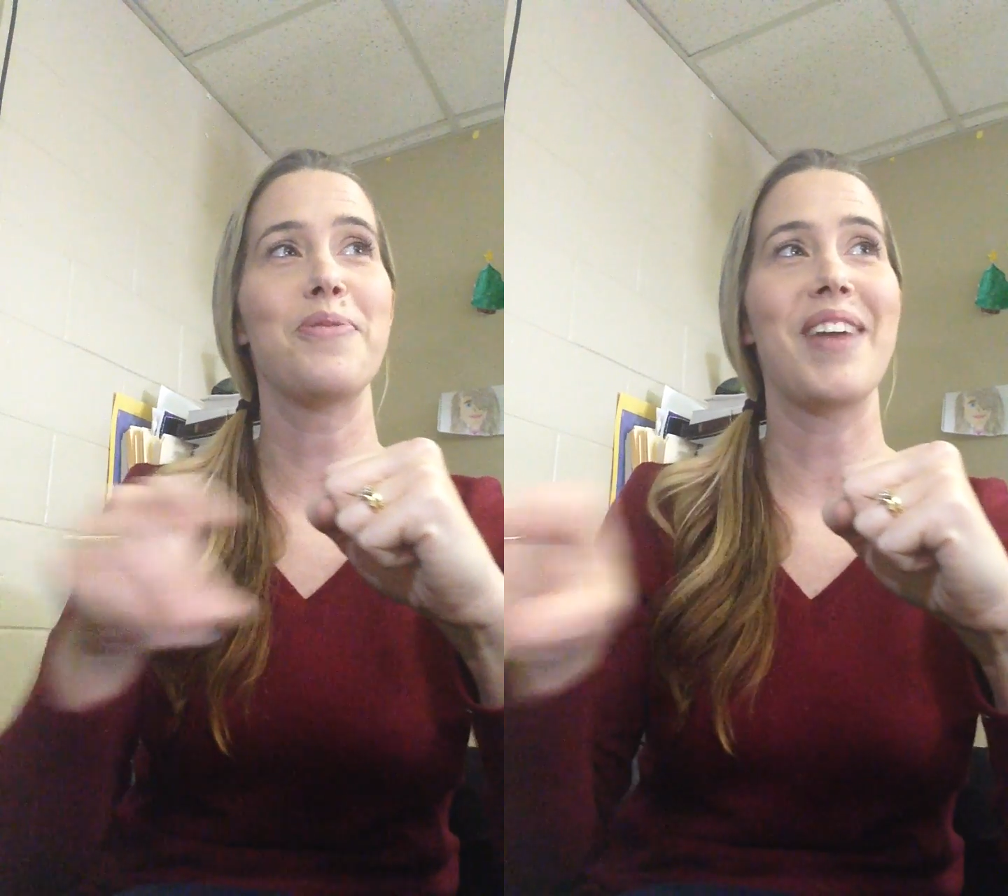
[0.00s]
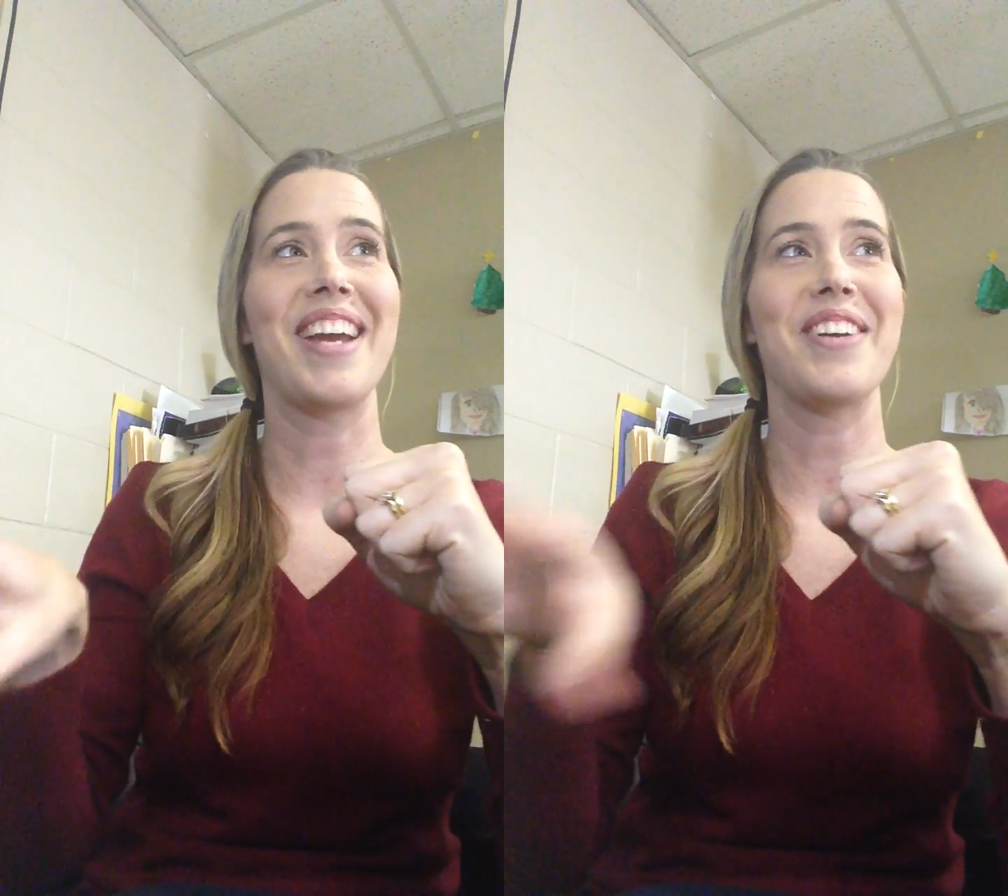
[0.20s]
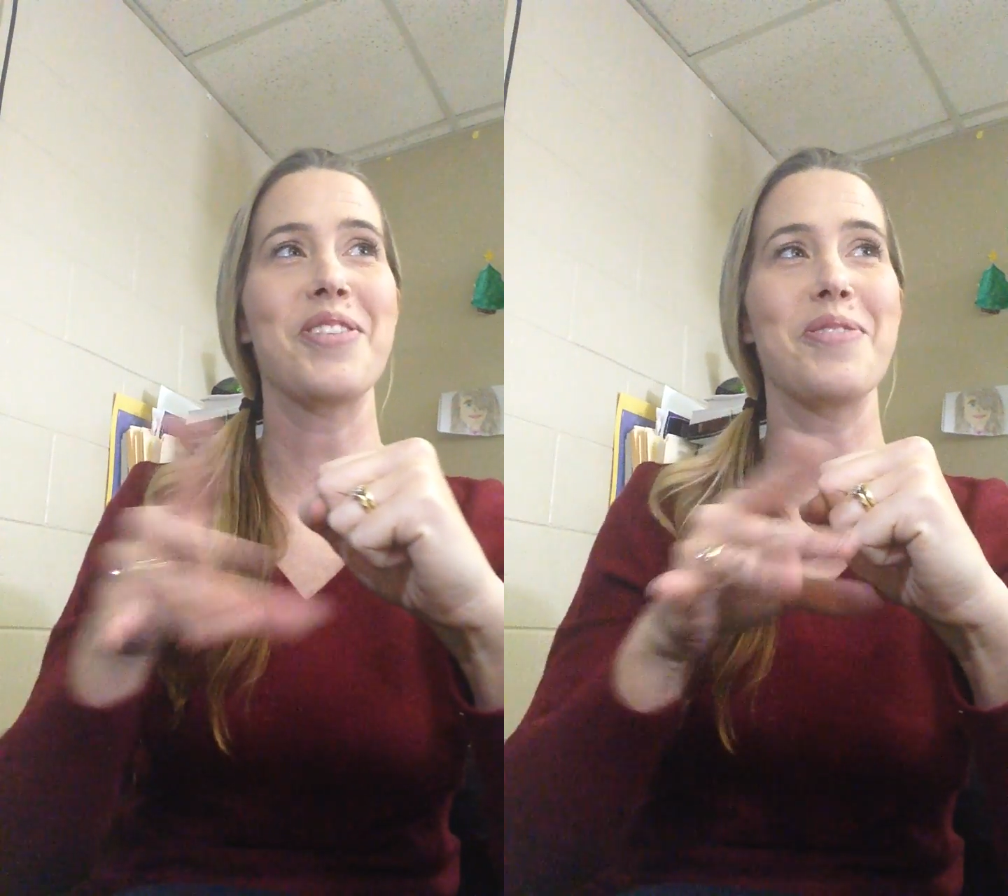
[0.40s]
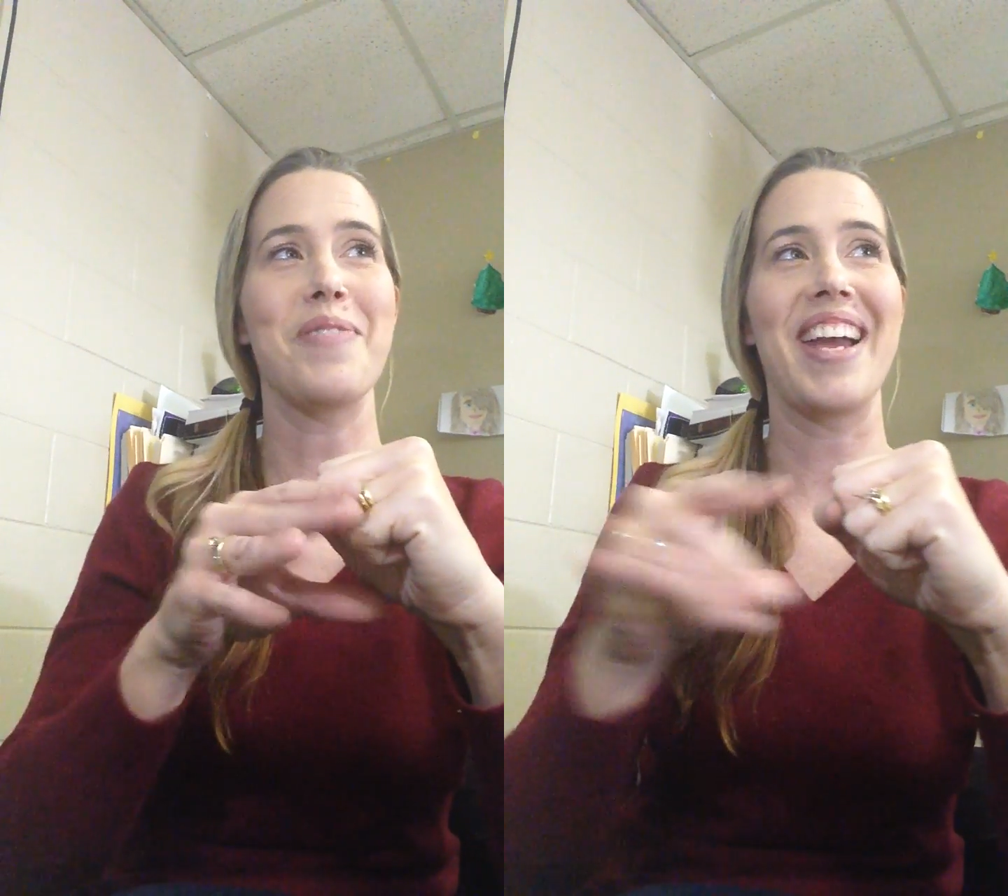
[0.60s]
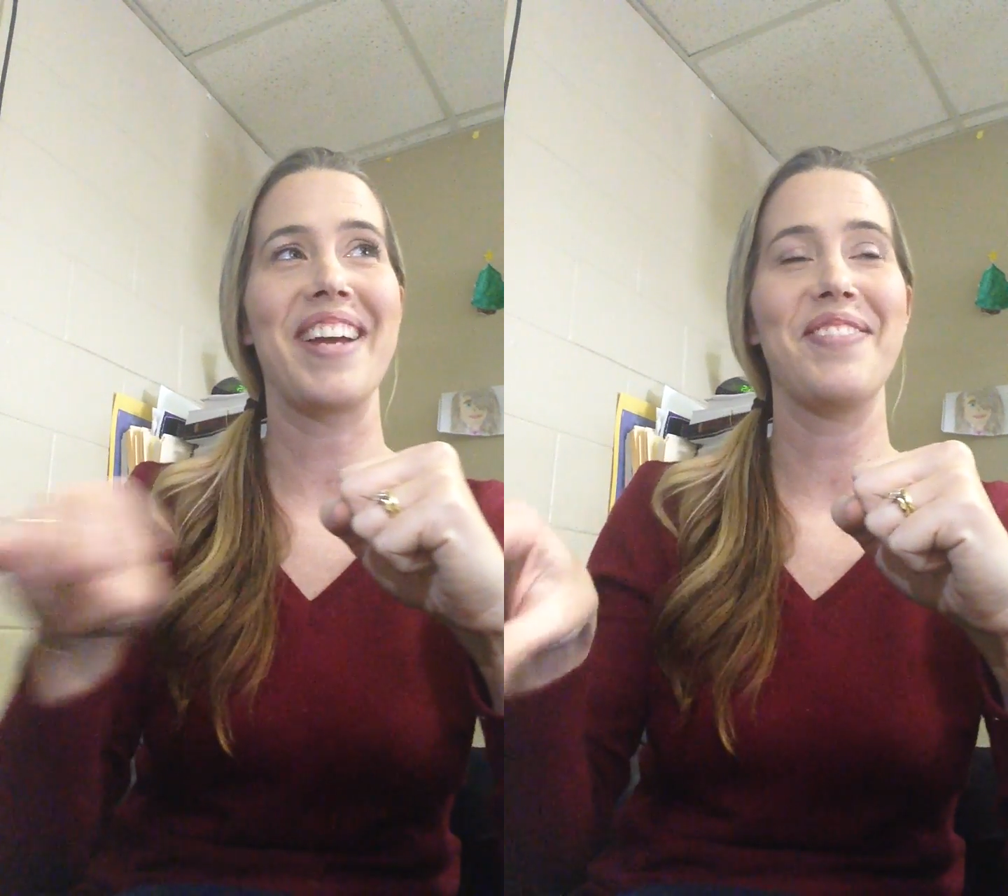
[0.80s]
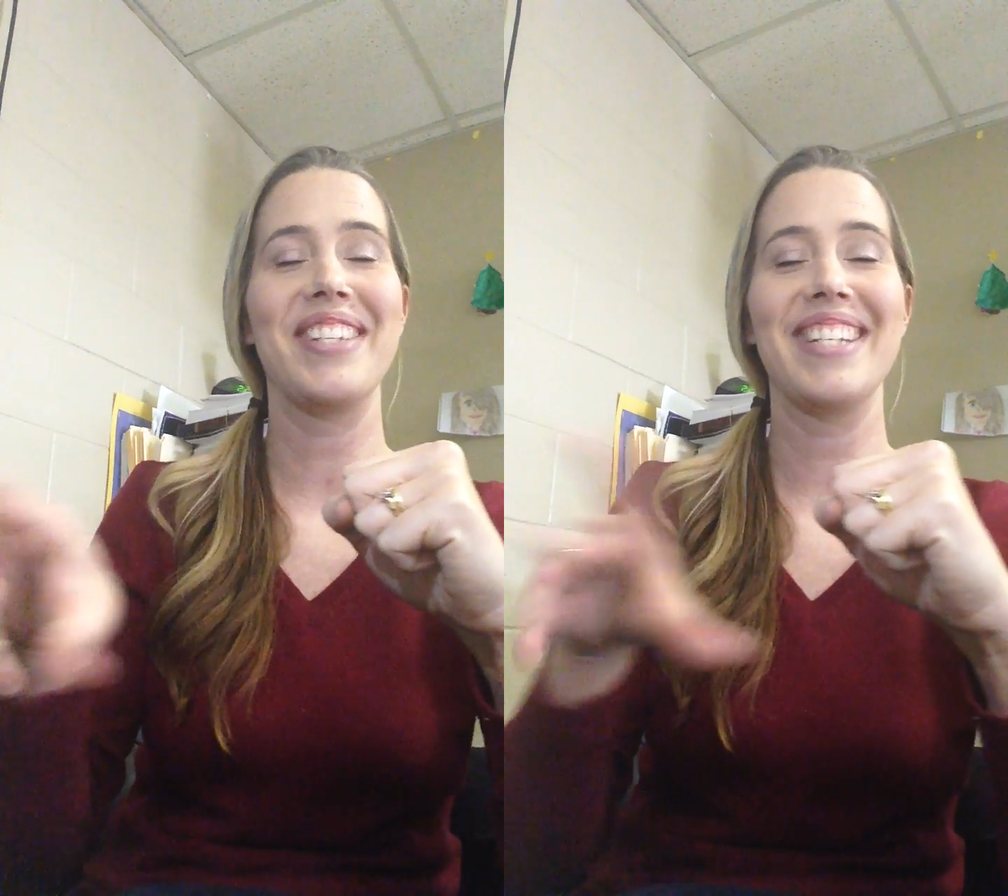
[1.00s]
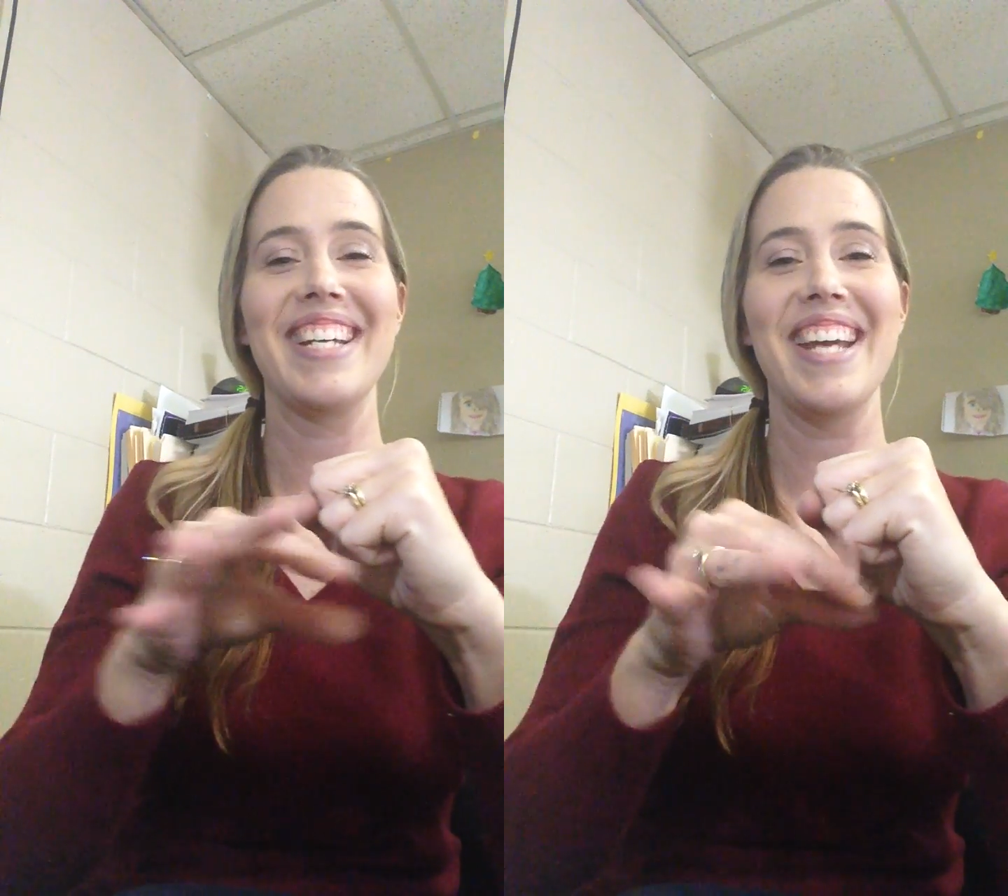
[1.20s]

rain, or waves.